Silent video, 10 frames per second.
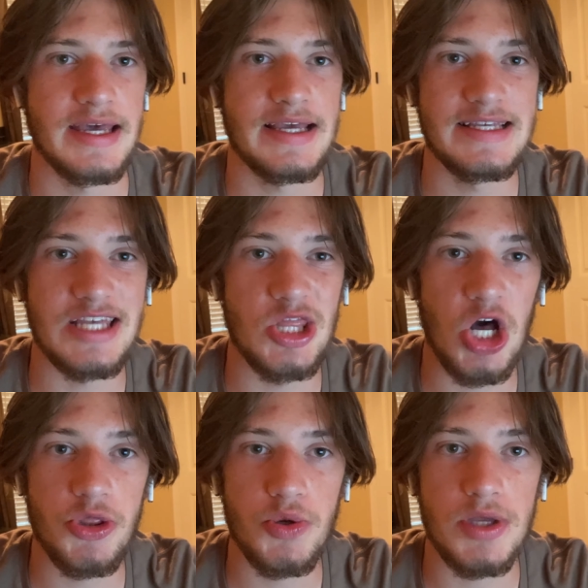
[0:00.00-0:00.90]
He's
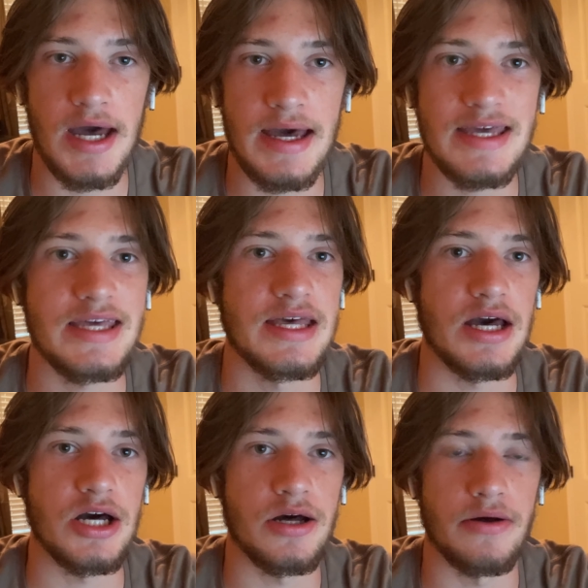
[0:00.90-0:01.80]
another guy
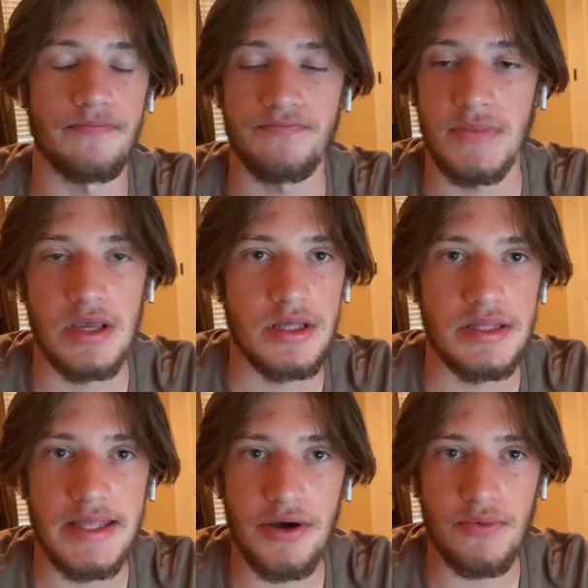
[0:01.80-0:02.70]
um,
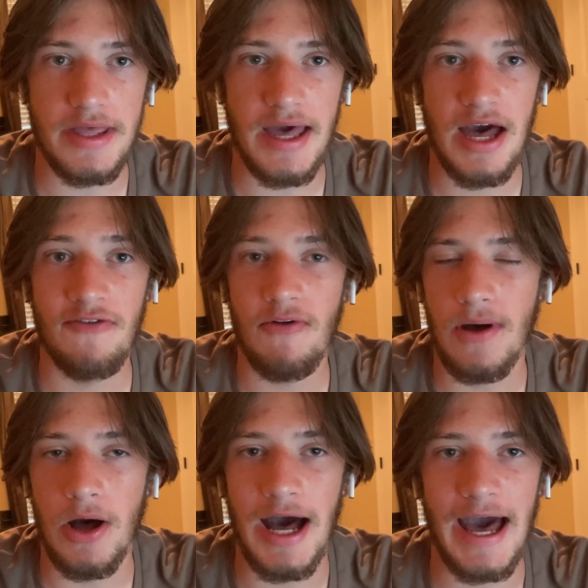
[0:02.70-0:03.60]
that we have
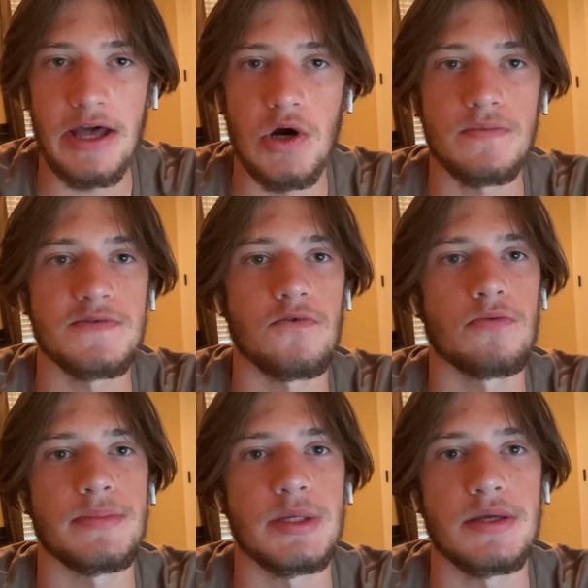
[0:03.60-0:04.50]
uh, high hopes for
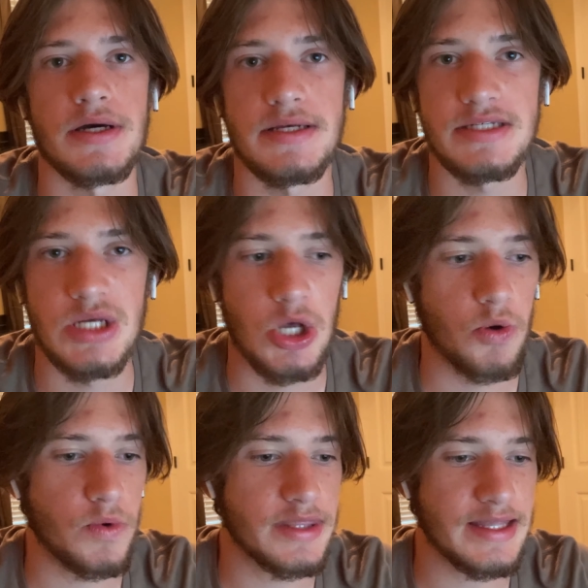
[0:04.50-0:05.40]
because
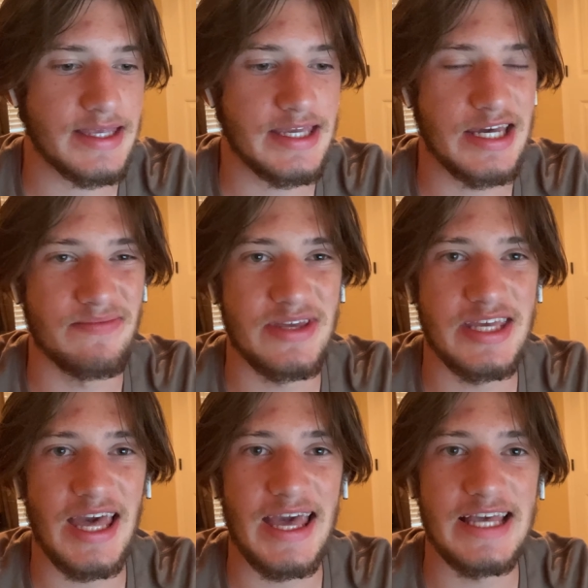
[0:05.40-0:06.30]
we think that he can
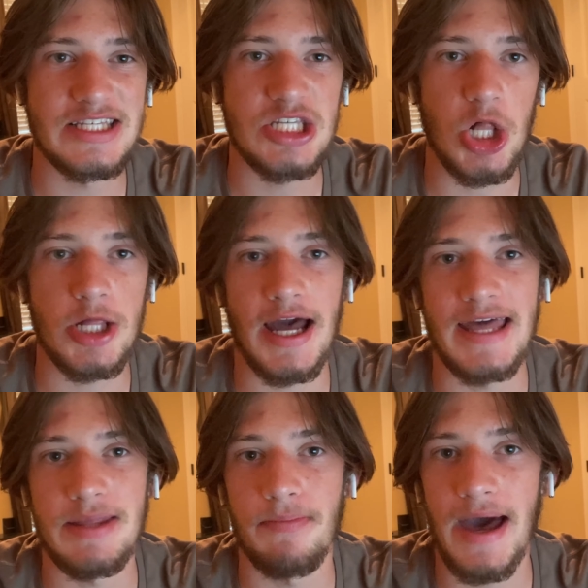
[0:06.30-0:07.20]
be a solid guy
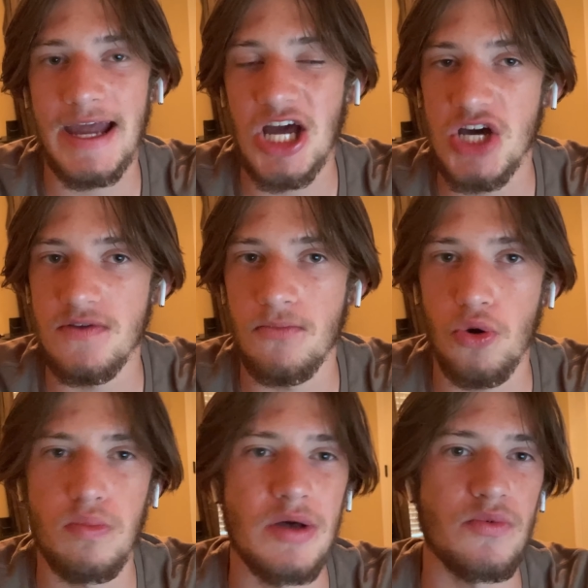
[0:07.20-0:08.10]
at the back of the
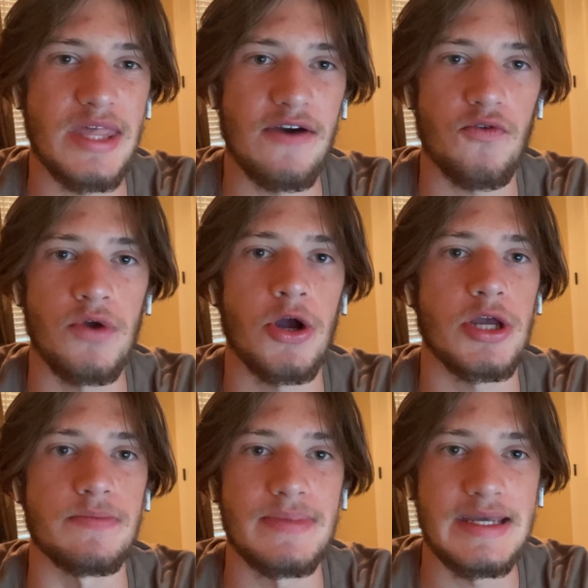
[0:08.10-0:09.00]
bullpen whenever we are
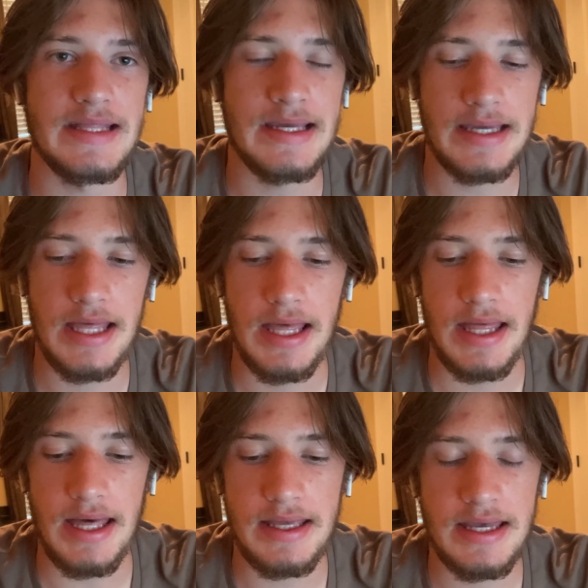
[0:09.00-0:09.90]
competing
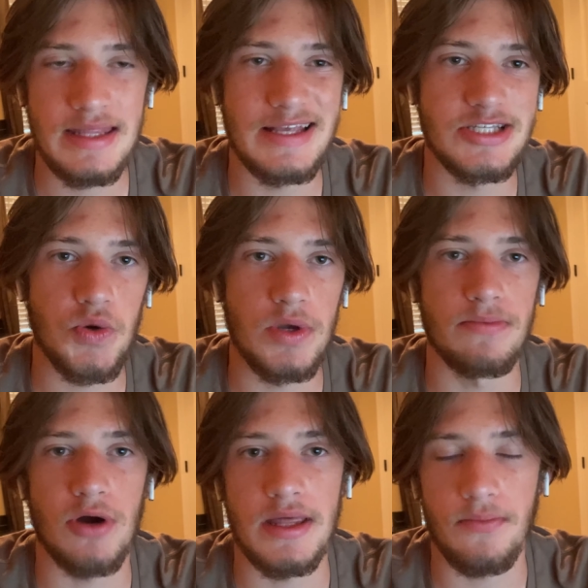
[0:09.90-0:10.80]
again. And so we
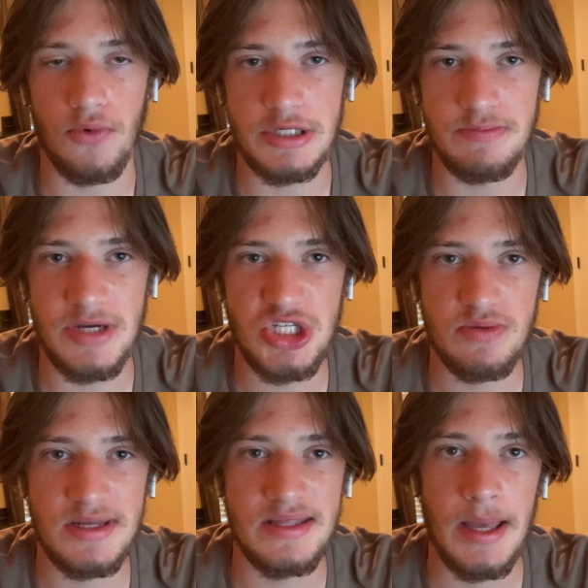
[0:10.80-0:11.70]
brought up Wes
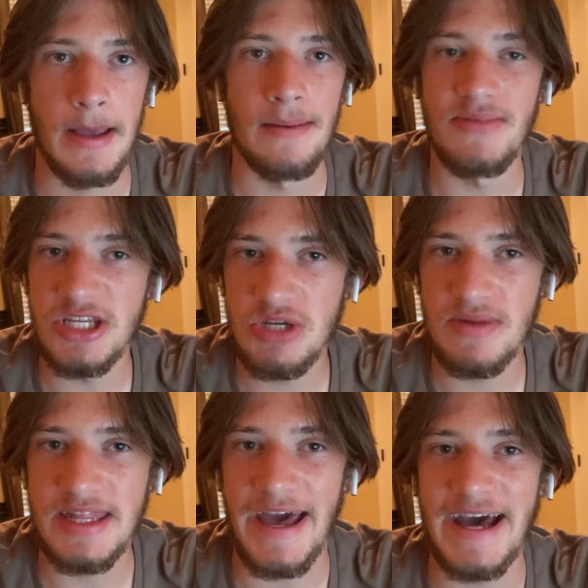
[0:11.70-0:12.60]
Benjamin.
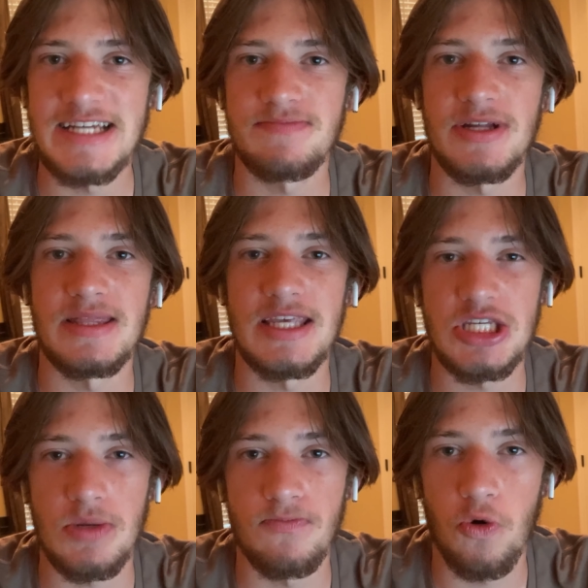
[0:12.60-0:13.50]
Benjamin has been
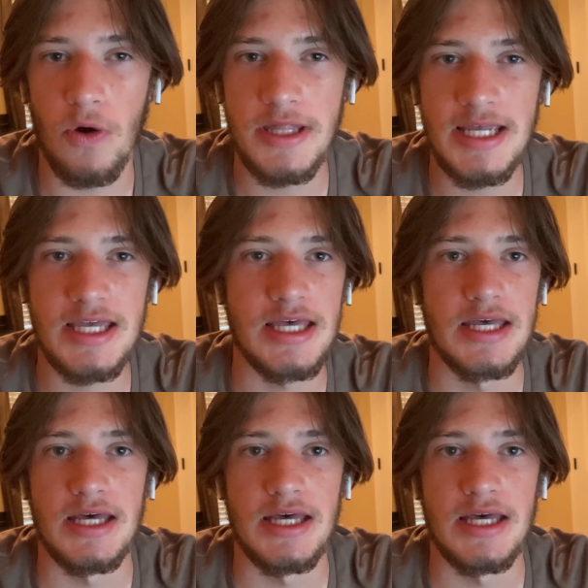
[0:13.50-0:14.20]
disappointing.